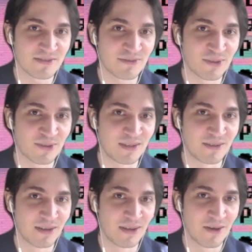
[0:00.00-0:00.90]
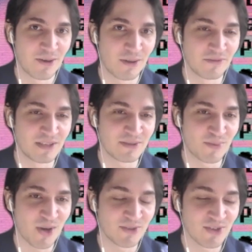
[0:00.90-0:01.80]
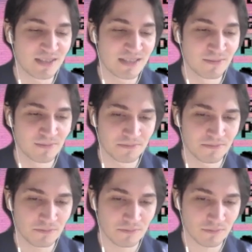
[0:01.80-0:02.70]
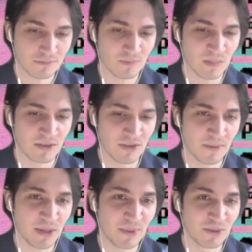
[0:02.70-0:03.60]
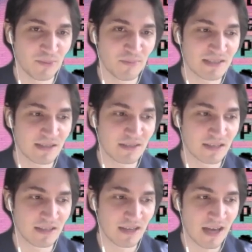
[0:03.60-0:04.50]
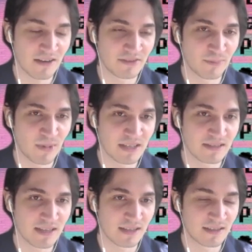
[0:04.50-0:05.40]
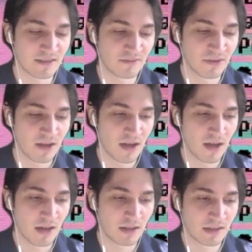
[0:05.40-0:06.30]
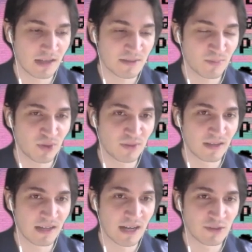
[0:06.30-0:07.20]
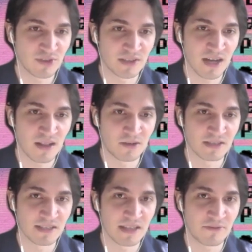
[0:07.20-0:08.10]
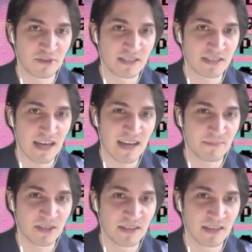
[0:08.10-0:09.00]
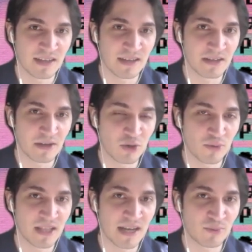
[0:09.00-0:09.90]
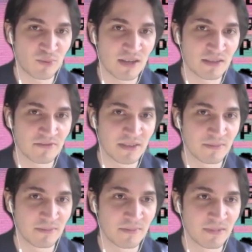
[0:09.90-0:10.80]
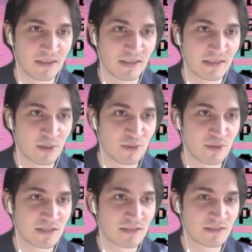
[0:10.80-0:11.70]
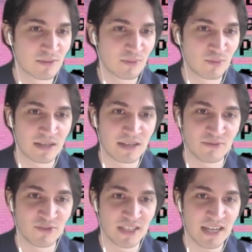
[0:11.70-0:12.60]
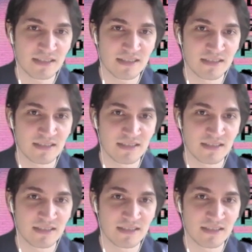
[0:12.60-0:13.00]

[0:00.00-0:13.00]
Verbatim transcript: for all of these projects. There are people who basically have the mindset of let's put a hundred dollars in every scam and hope that one of them goes 100x.